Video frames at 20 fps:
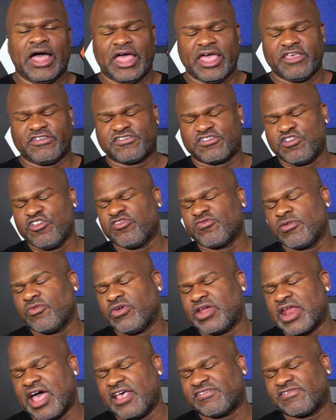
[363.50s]
Excuse me
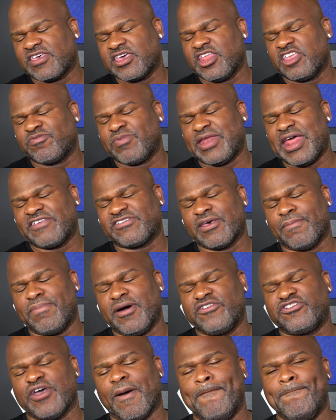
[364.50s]
when I say this, but that's a
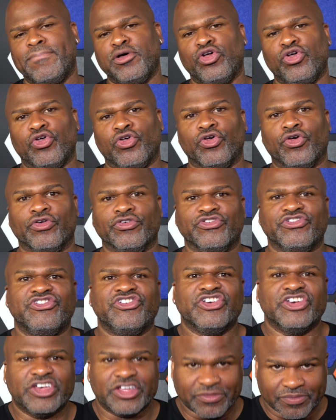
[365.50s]
bunch of
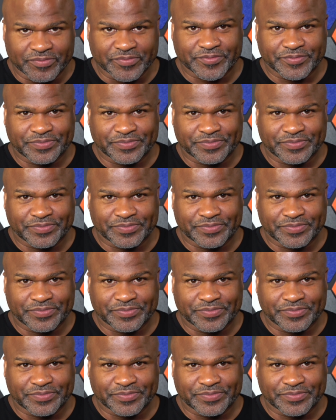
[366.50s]
bullshit.